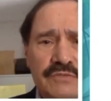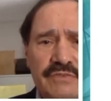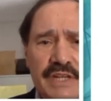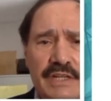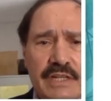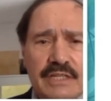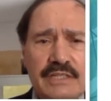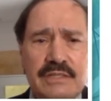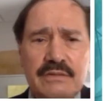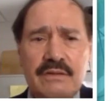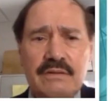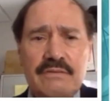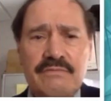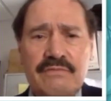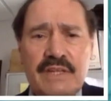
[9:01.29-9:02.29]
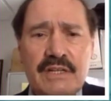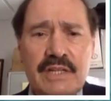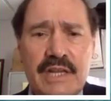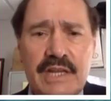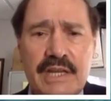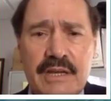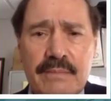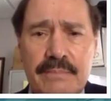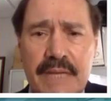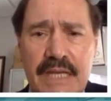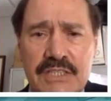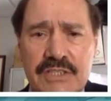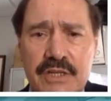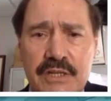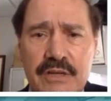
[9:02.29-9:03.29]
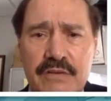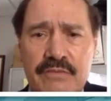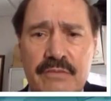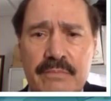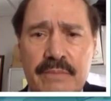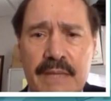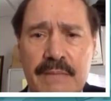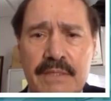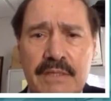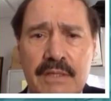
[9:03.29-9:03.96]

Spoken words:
ventilating capacity of the baby